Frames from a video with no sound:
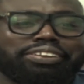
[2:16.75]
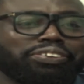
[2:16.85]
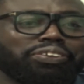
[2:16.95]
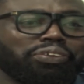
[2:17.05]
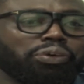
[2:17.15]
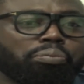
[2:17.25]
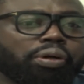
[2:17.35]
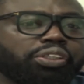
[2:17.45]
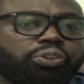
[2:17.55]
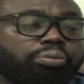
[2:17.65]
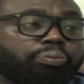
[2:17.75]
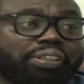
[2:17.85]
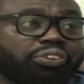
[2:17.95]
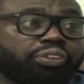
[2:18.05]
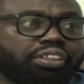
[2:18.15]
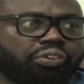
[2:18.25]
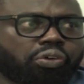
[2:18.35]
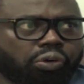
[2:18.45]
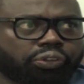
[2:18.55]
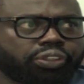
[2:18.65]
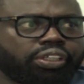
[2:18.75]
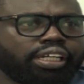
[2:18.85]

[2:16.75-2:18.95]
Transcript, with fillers: you know, nobody should be pursuing in court.